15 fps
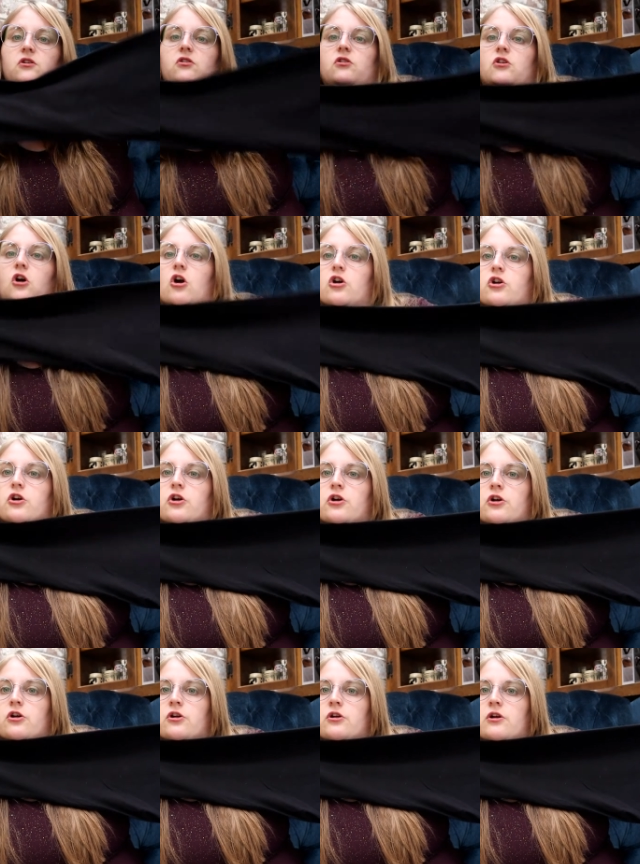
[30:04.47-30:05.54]
are
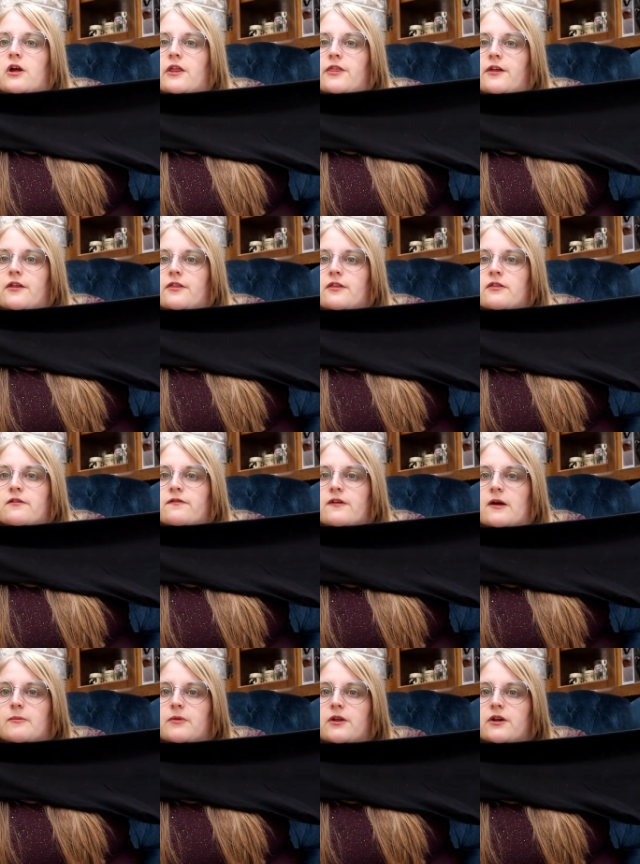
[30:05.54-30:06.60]
longer, I think, than the
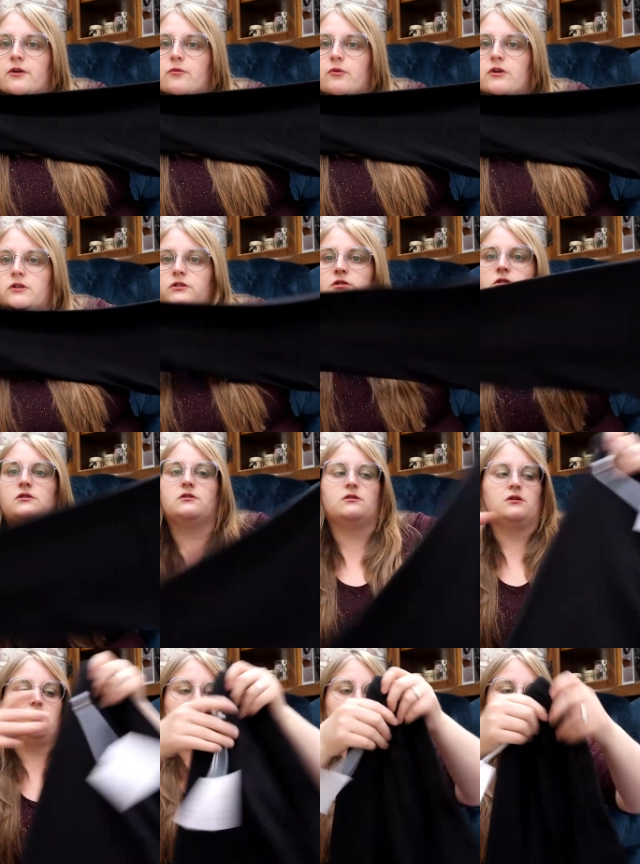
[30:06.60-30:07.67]
Fabletic
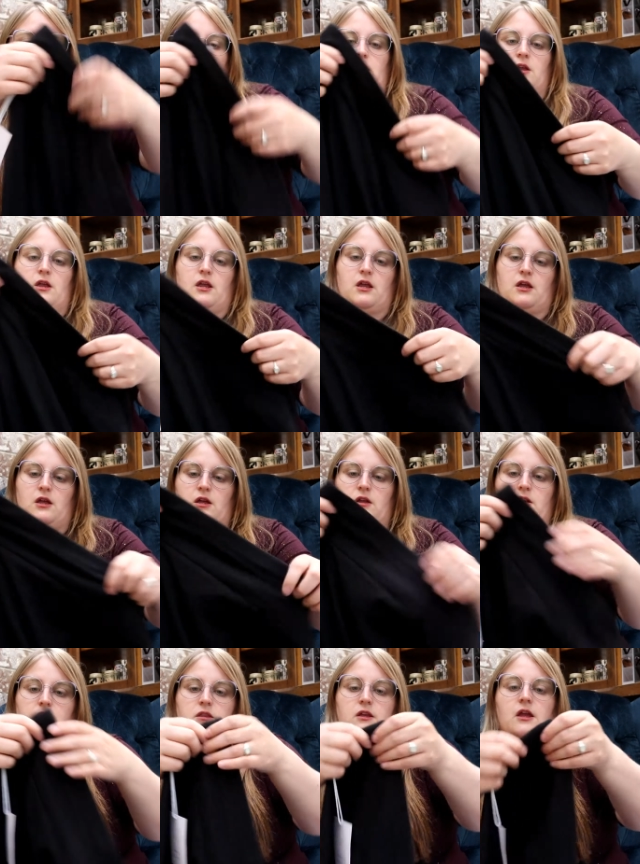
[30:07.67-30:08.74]
ones,
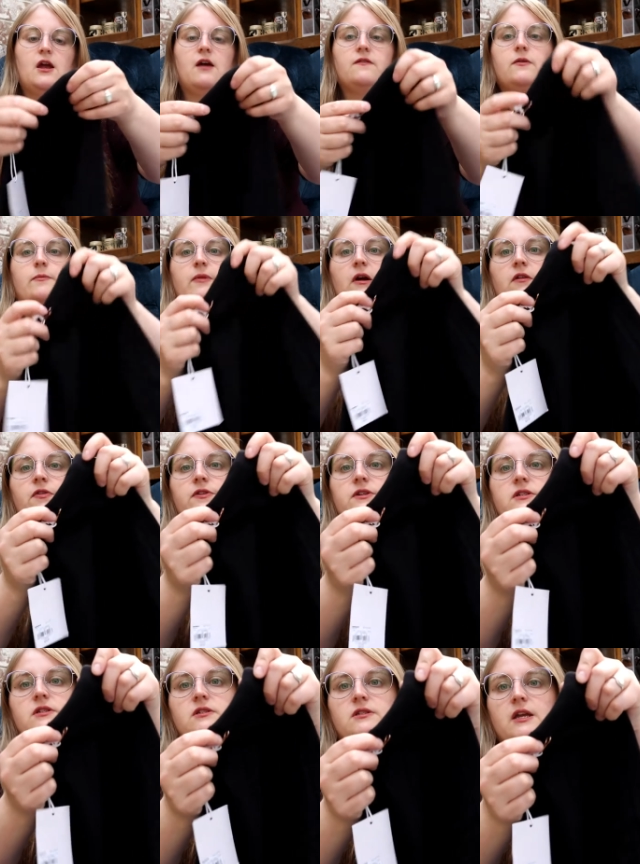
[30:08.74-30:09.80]
and they have about the
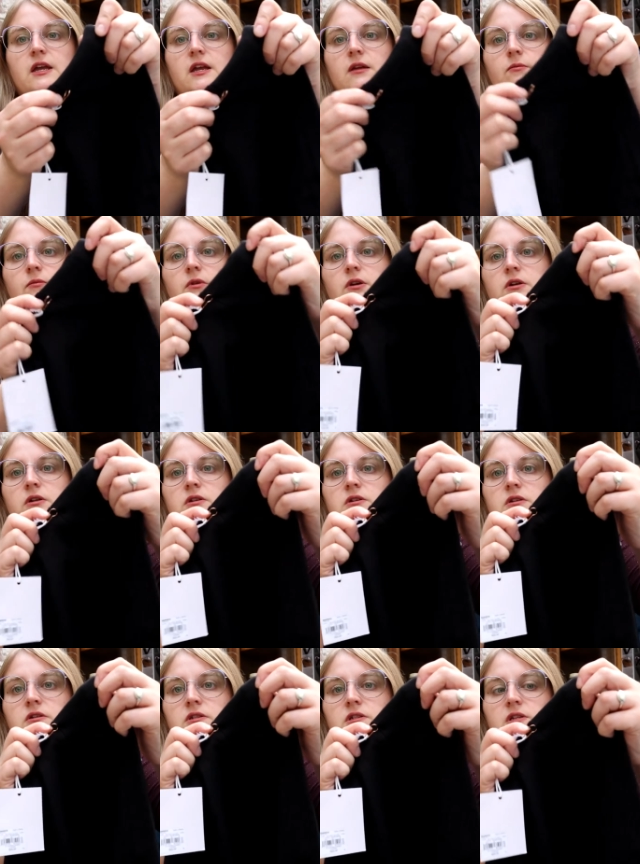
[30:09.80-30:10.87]
same
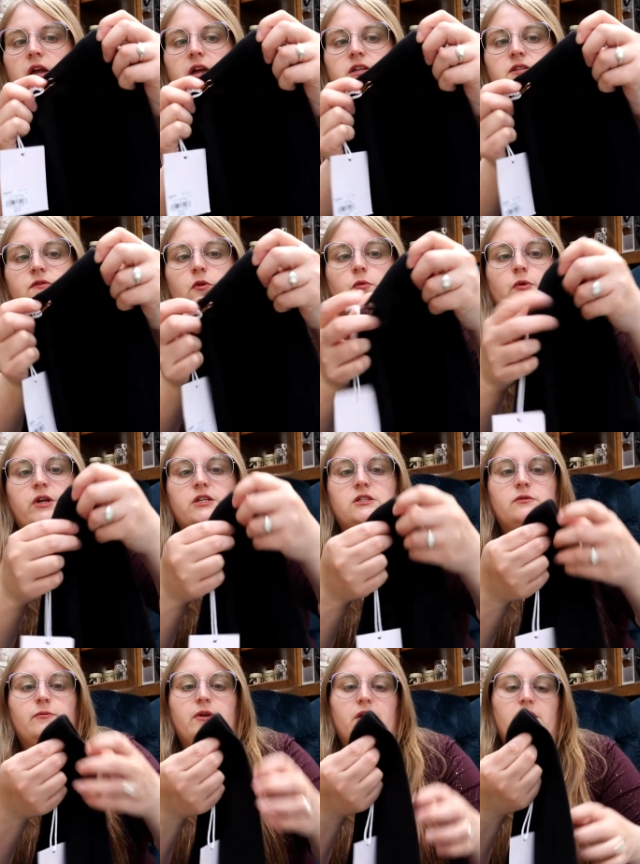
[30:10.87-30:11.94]
size of a
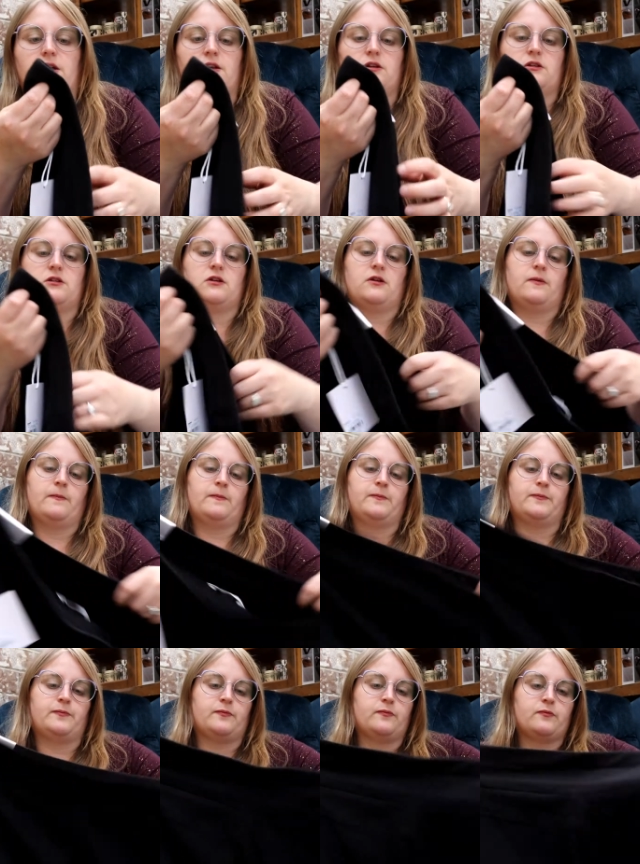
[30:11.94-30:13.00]
waistband
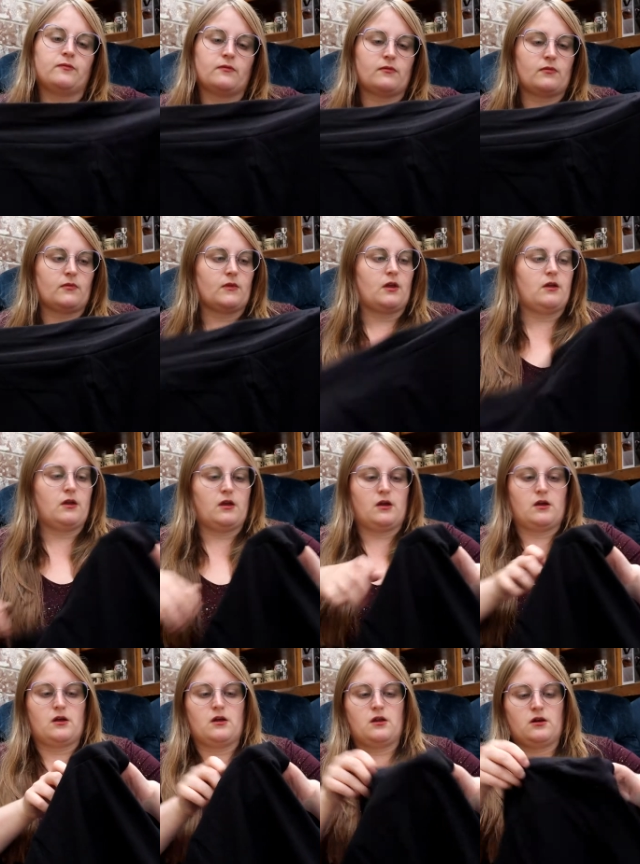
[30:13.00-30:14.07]

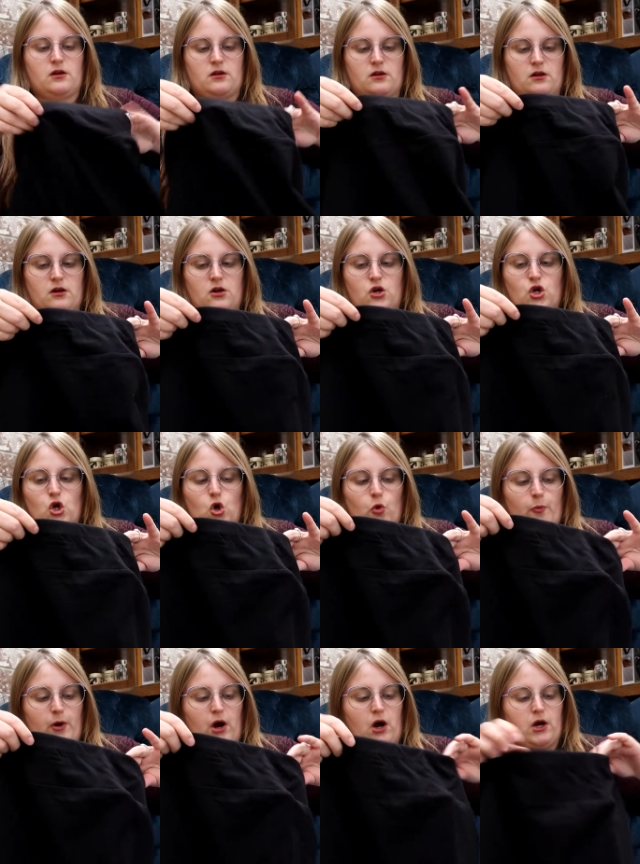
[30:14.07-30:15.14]
and
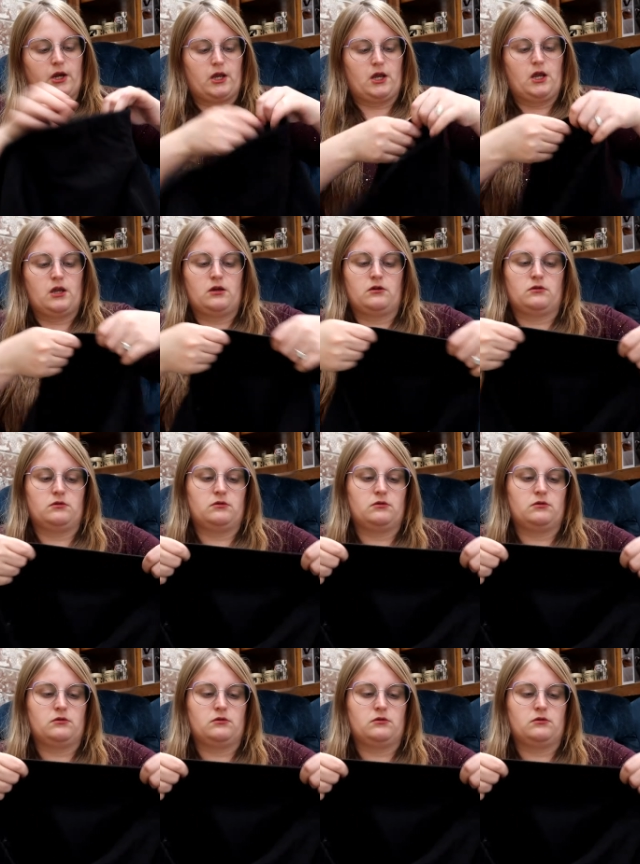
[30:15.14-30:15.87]
no pocket